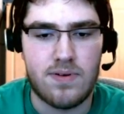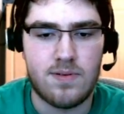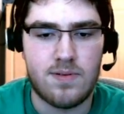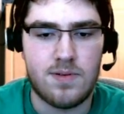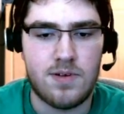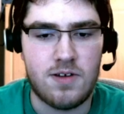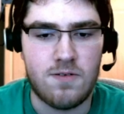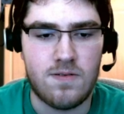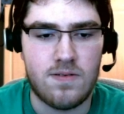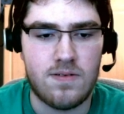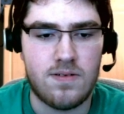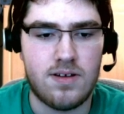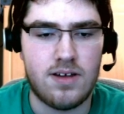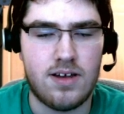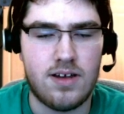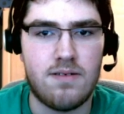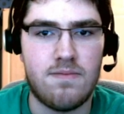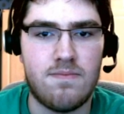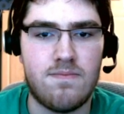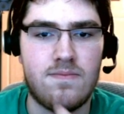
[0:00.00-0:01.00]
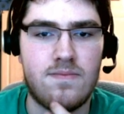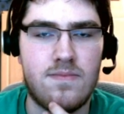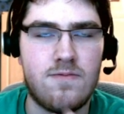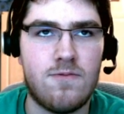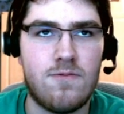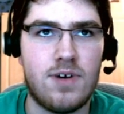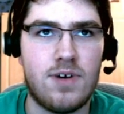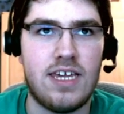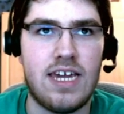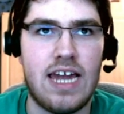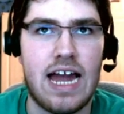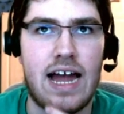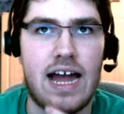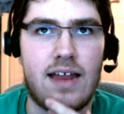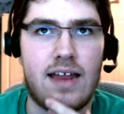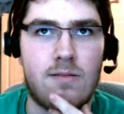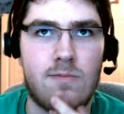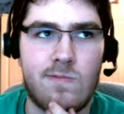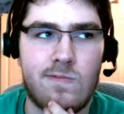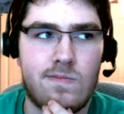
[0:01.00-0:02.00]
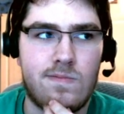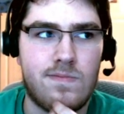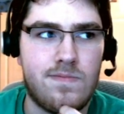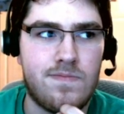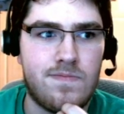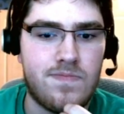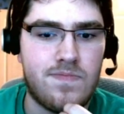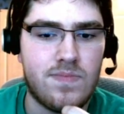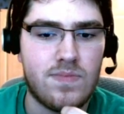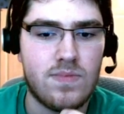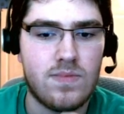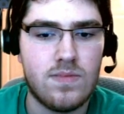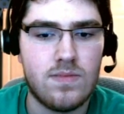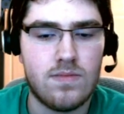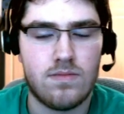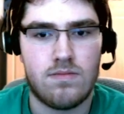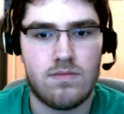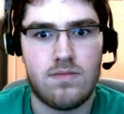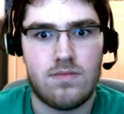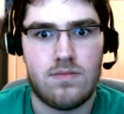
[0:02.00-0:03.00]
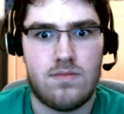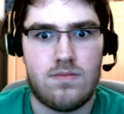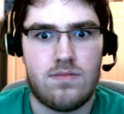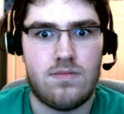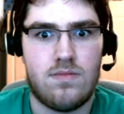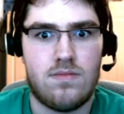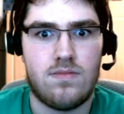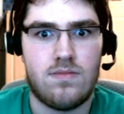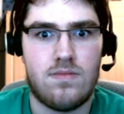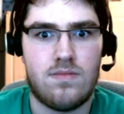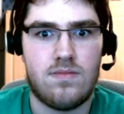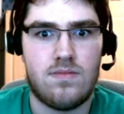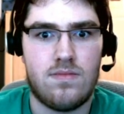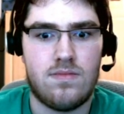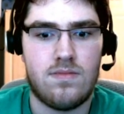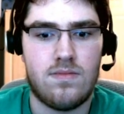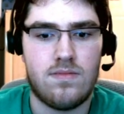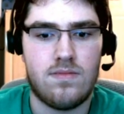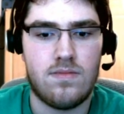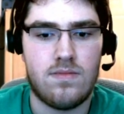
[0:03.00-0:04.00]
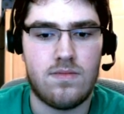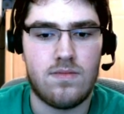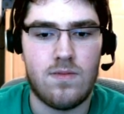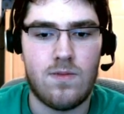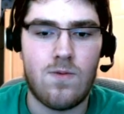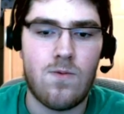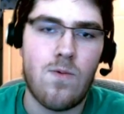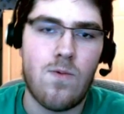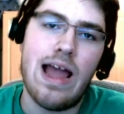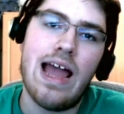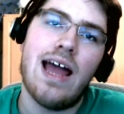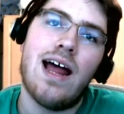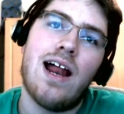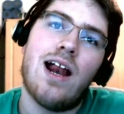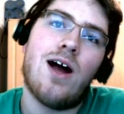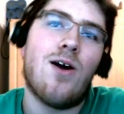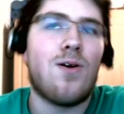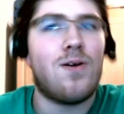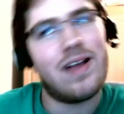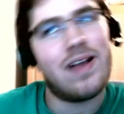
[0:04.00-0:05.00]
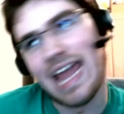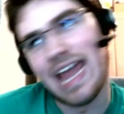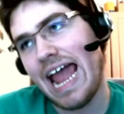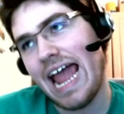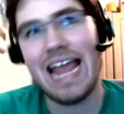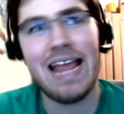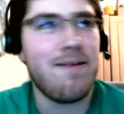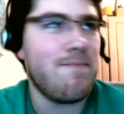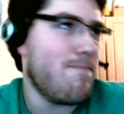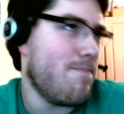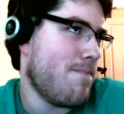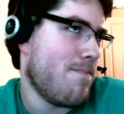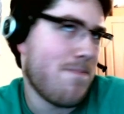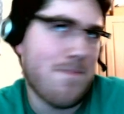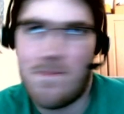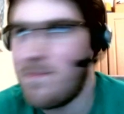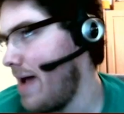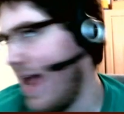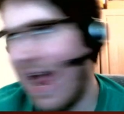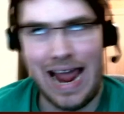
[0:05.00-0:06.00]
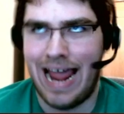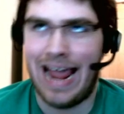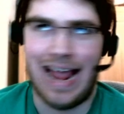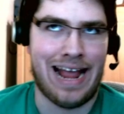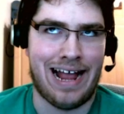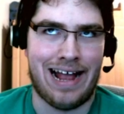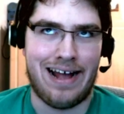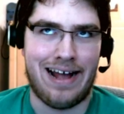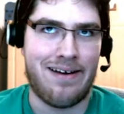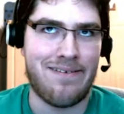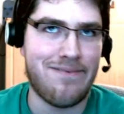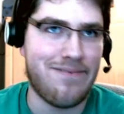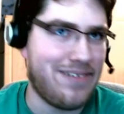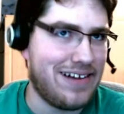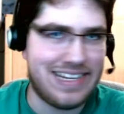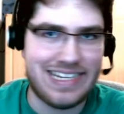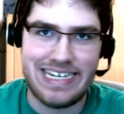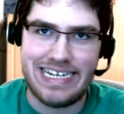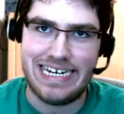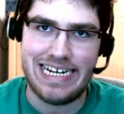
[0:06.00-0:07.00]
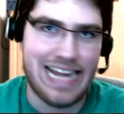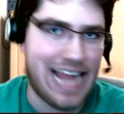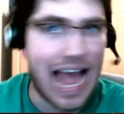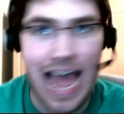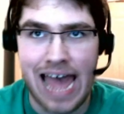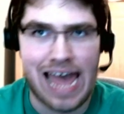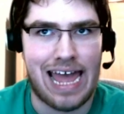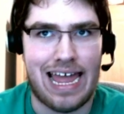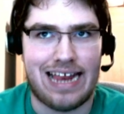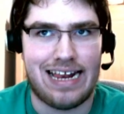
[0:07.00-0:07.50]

You um, what do you got? Stop knocking over my stools. Well, okay, ma'am. All right. Got? So,